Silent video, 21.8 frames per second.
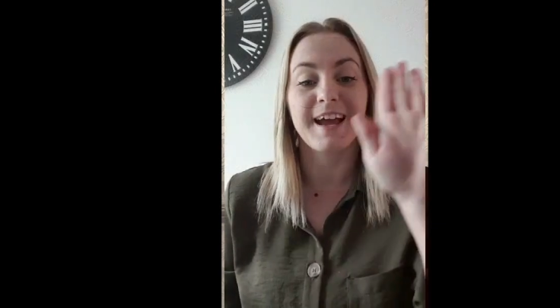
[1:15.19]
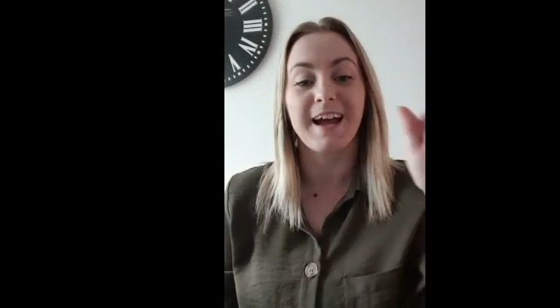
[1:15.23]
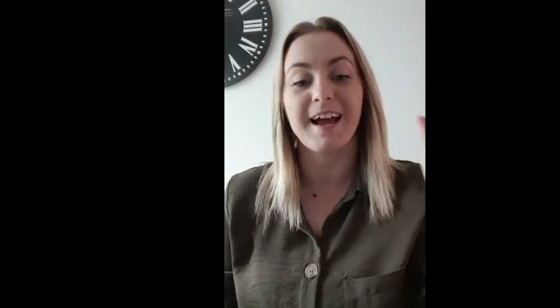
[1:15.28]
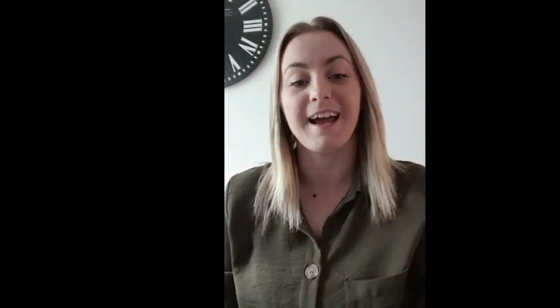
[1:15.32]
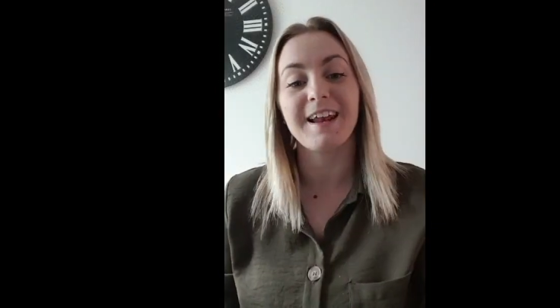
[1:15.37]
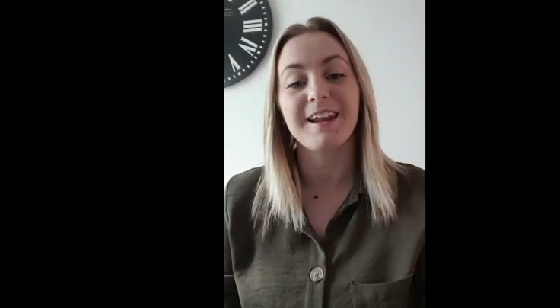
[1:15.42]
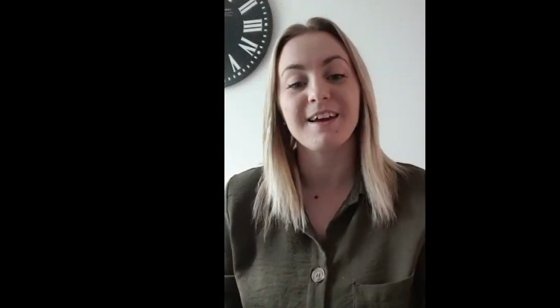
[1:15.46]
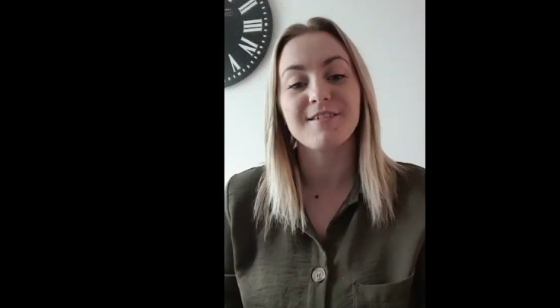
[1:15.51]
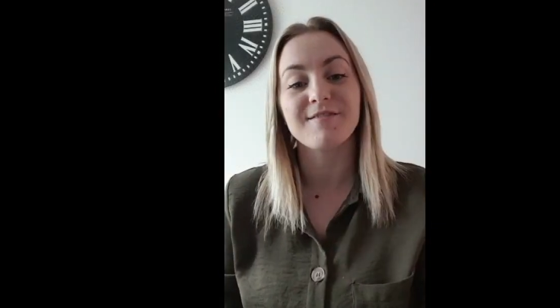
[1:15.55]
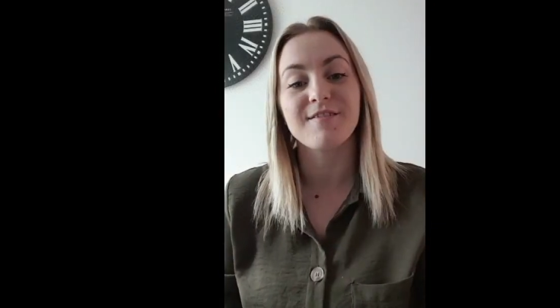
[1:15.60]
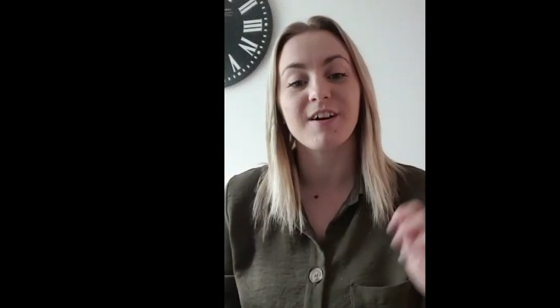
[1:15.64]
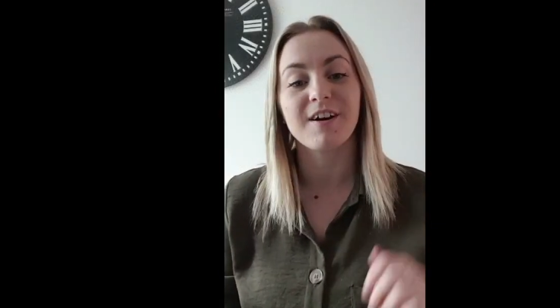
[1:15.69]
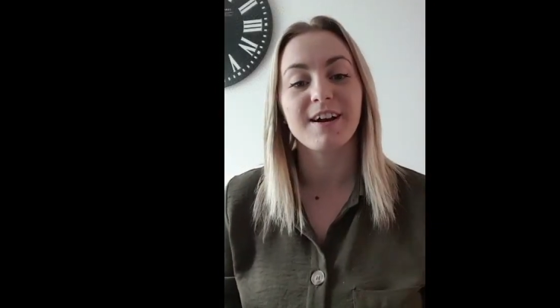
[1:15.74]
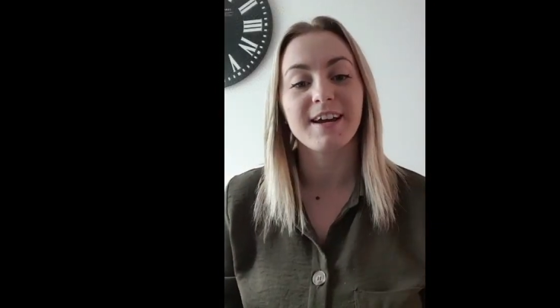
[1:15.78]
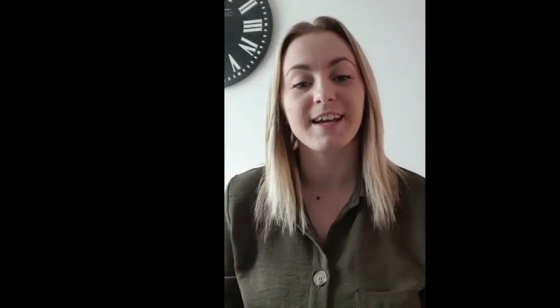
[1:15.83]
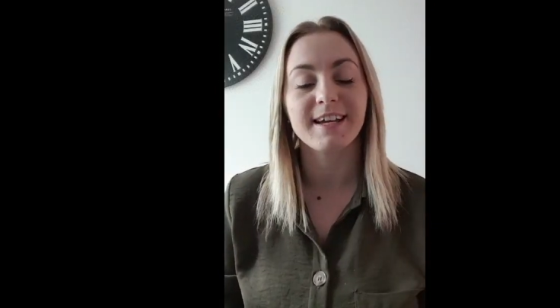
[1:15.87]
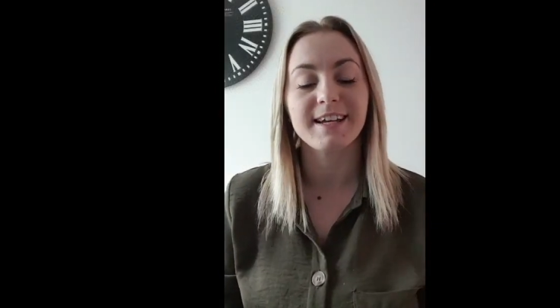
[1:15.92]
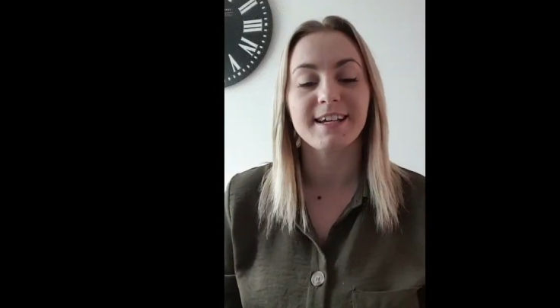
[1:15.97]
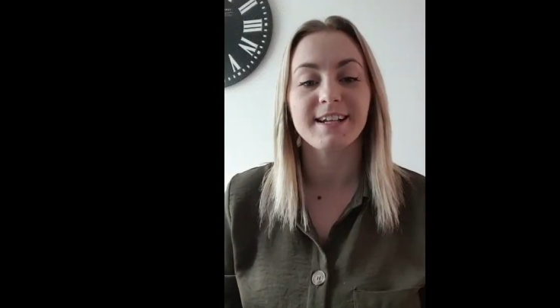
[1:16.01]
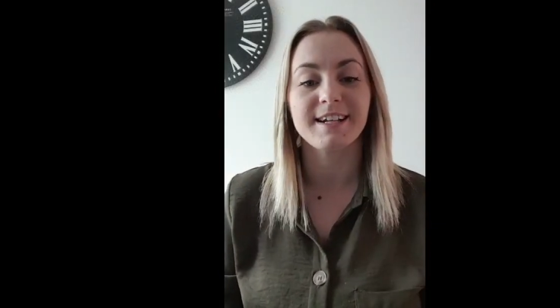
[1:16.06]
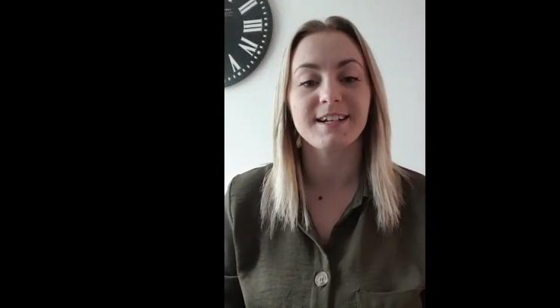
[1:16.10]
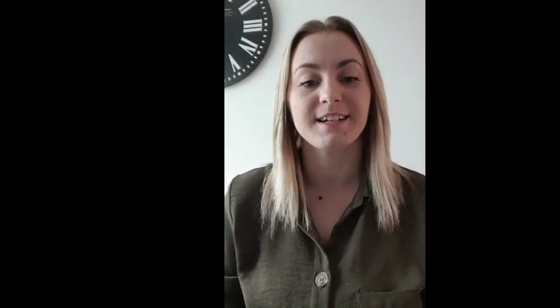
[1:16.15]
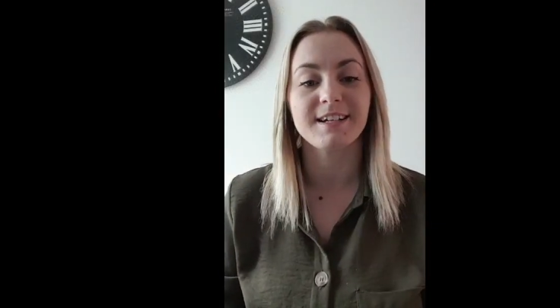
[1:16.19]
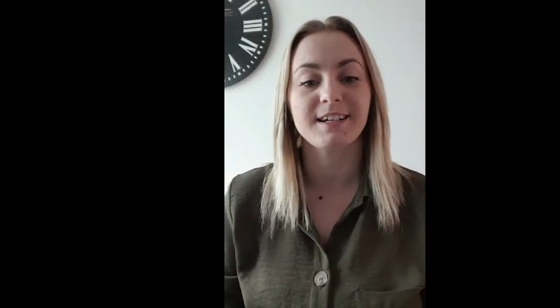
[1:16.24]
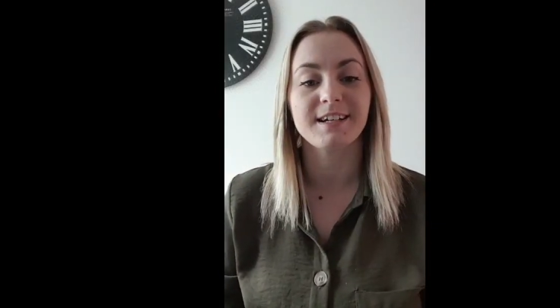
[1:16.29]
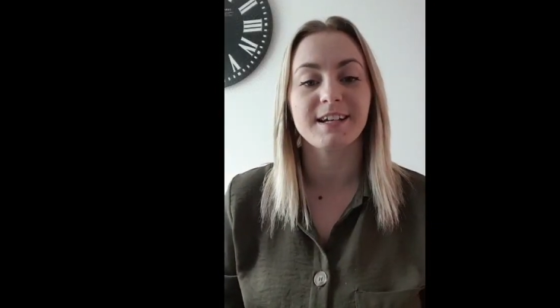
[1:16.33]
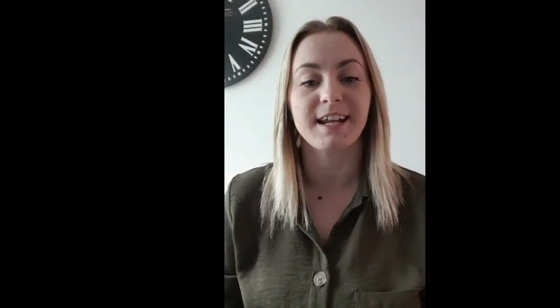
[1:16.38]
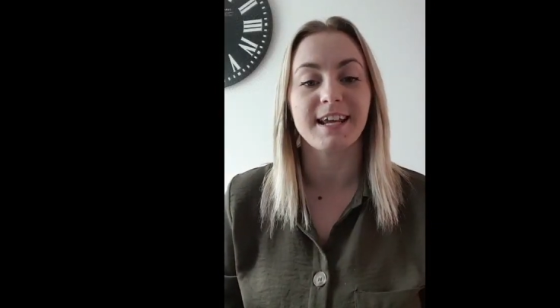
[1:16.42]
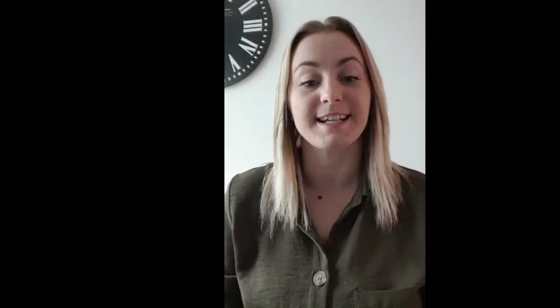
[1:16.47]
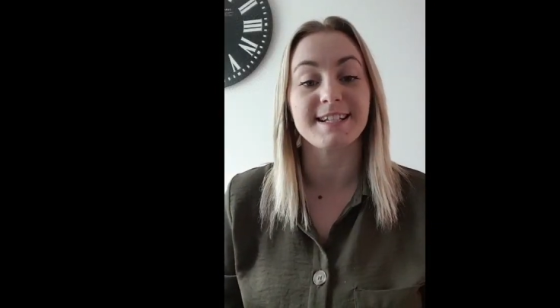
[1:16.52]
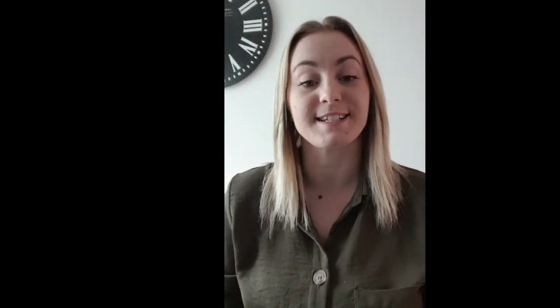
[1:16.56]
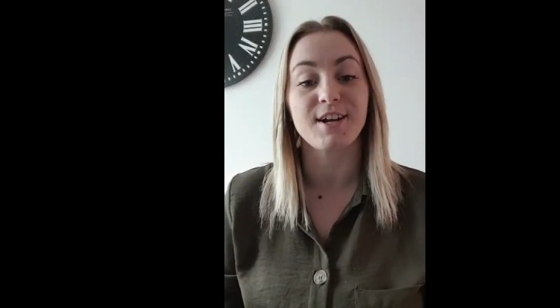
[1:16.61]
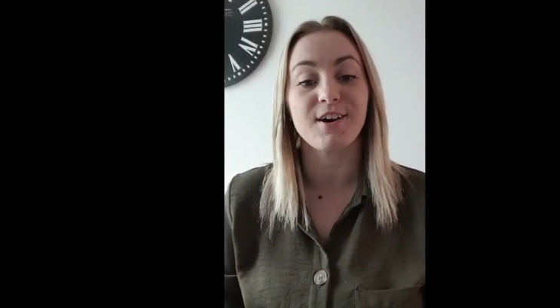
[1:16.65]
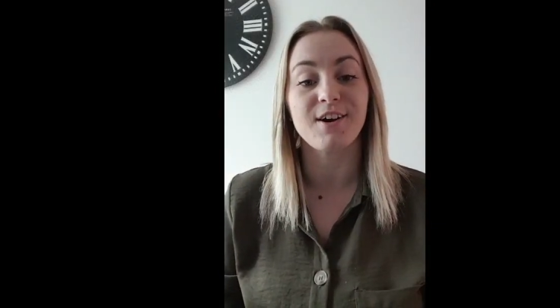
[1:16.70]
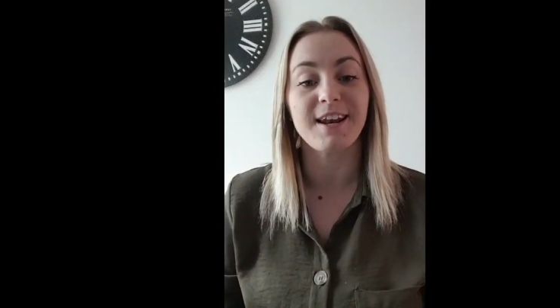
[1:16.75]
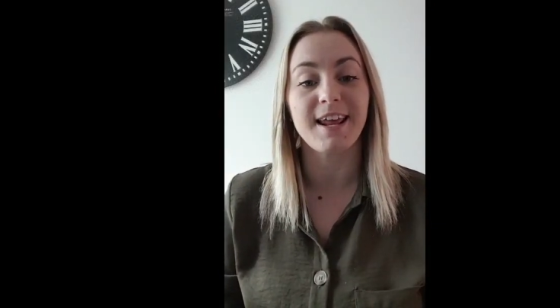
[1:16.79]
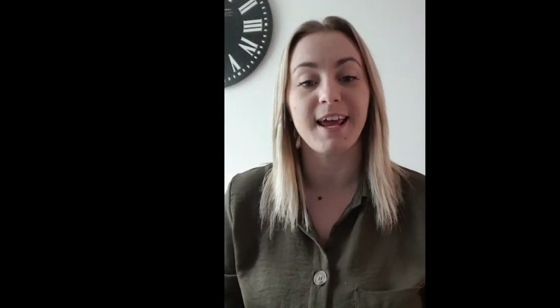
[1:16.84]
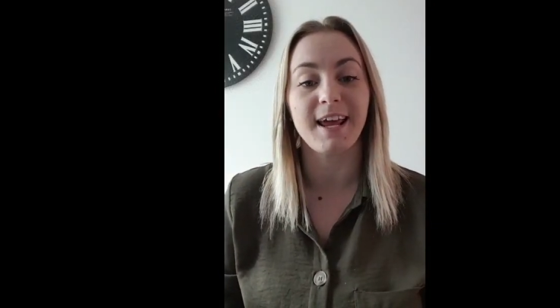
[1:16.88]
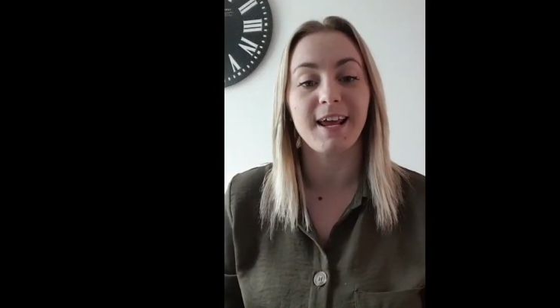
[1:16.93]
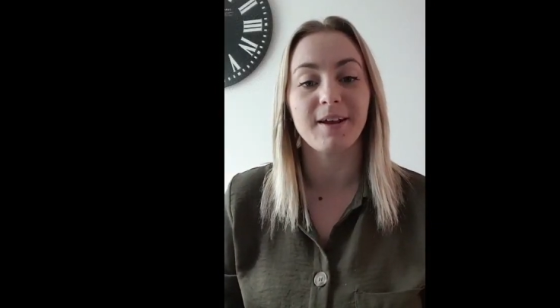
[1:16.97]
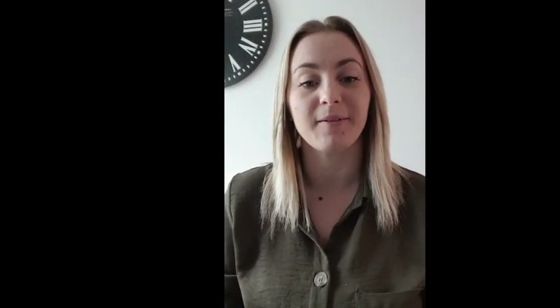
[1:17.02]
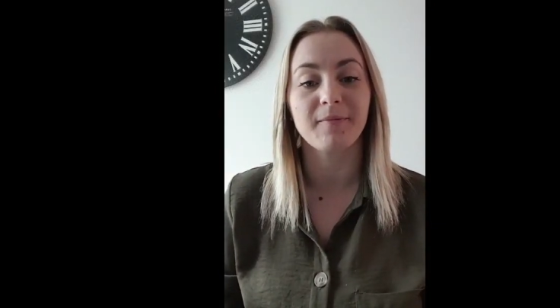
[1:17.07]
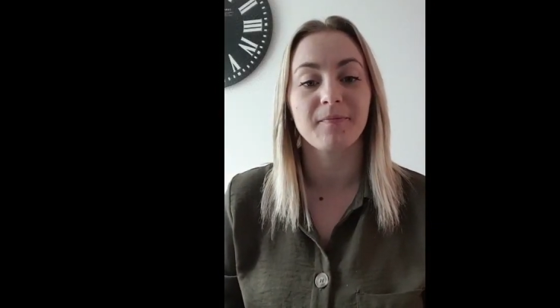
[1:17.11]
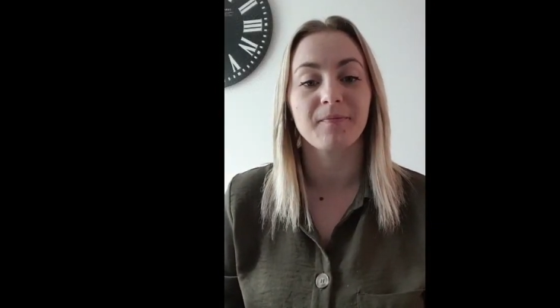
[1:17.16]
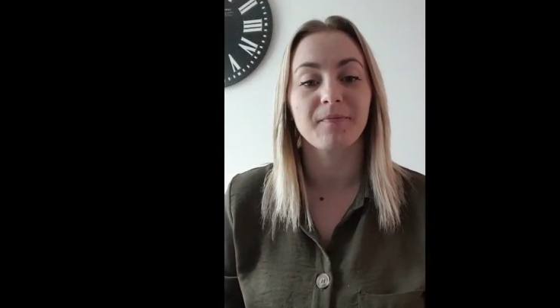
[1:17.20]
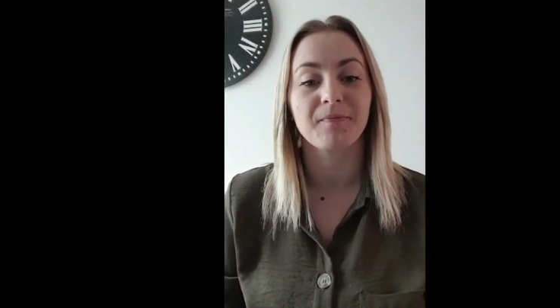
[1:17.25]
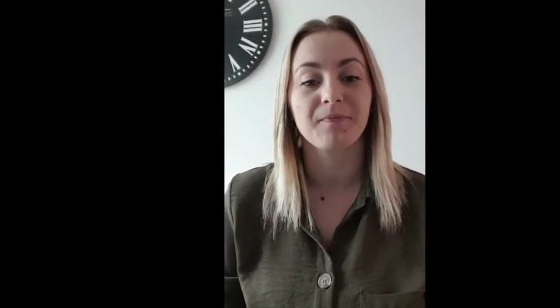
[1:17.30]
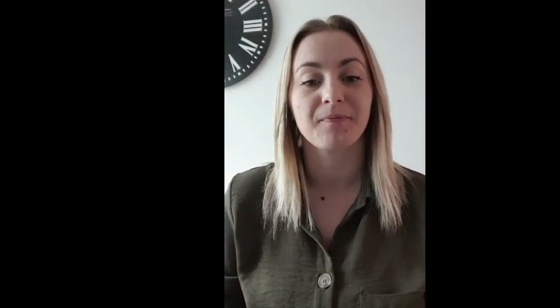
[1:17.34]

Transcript: Hello Ryan, it's Holly.